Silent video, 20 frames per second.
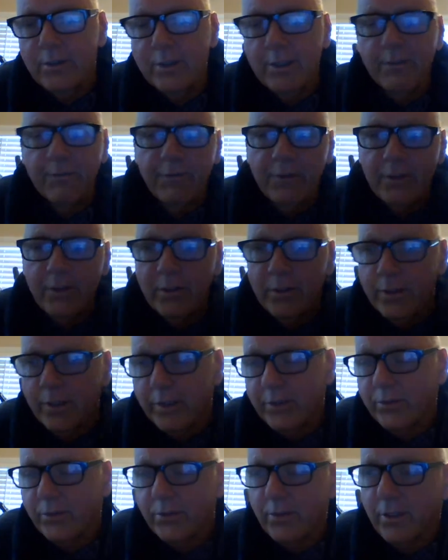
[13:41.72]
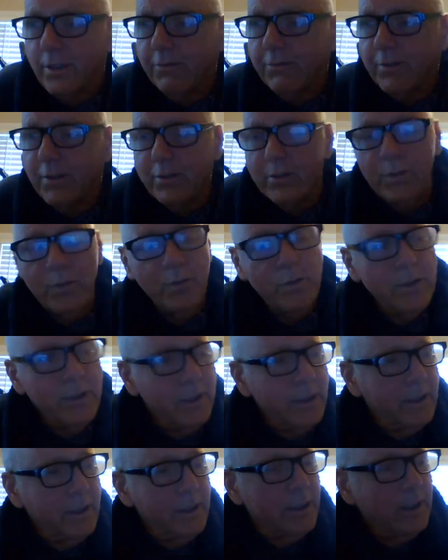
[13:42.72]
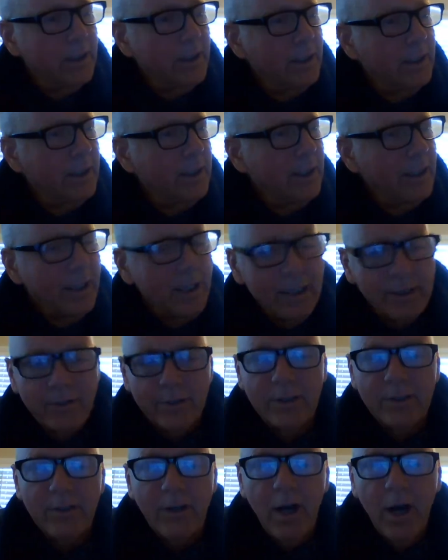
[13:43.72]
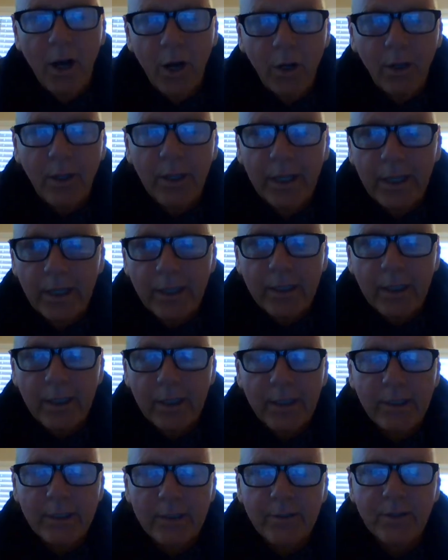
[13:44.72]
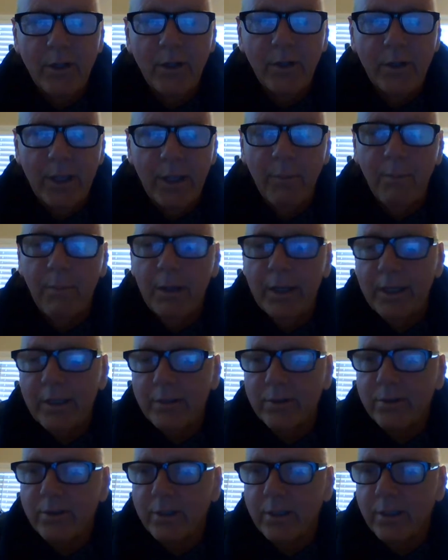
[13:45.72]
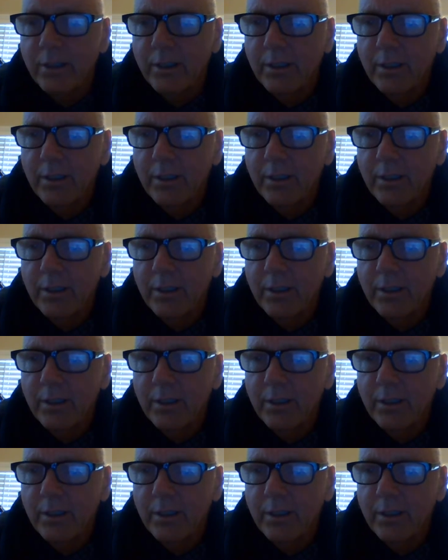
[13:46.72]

stuff and all the other stuff that's going on. God sees all that, guys, all that mess.